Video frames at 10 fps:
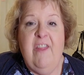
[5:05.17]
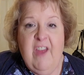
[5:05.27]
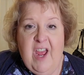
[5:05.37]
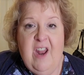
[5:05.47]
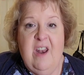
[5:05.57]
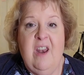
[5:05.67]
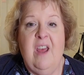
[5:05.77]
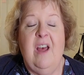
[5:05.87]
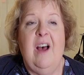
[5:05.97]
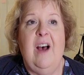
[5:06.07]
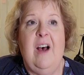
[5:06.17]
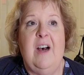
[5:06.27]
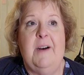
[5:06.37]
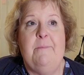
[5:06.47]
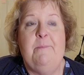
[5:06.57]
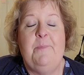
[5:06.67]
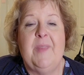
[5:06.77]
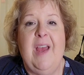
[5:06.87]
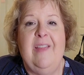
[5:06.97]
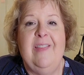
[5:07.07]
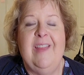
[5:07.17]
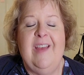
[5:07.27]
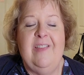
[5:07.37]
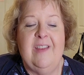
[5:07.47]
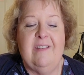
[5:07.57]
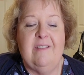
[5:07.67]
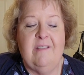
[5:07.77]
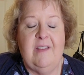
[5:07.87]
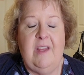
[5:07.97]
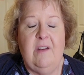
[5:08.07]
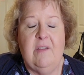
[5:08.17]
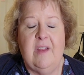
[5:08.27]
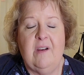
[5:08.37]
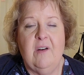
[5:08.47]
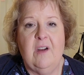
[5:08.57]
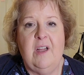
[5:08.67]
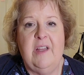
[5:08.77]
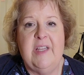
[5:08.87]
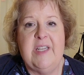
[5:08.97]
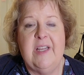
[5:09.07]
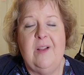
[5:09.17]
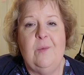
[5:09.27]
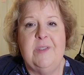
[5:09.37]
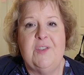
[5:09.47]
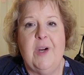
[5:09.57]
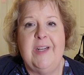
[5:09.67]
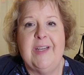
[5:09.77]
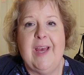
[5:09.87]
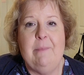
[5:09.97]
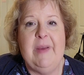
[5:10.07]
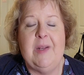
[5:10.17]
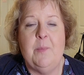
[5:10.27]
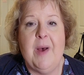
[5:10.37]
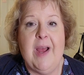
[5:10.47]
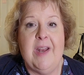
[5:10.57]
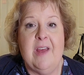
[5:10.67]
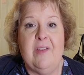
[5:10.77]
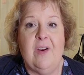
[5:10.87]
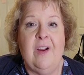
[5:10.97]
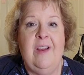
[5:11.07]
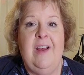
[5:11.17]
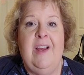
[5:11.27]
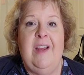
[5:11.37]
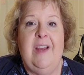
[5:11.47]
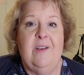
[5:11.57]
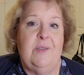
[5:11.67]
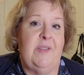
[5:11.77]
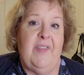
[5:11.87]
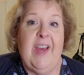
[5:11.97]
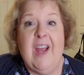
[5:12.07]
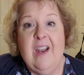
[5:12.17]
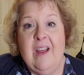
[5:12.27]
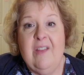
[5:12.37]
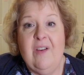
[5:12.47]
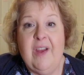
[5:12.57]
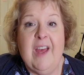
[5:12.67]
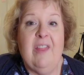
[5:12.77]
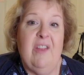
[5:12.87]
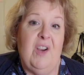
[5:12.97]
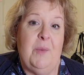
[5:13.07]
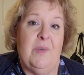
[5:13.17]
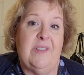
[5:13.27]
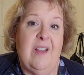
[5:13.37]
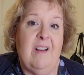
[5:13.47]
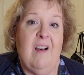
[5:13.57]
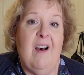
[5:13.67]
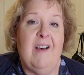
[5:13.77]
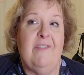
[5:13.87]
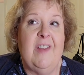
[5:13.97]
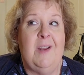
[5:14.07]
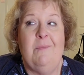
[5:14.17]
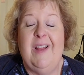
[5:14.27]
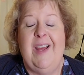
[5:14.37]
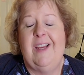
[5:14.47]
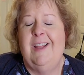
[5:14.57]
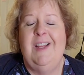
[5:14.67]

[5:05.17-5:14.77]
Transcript: thin, and the girl on the till was trying to get me to buy another, so if you get another, you get 30% off. And I'm like,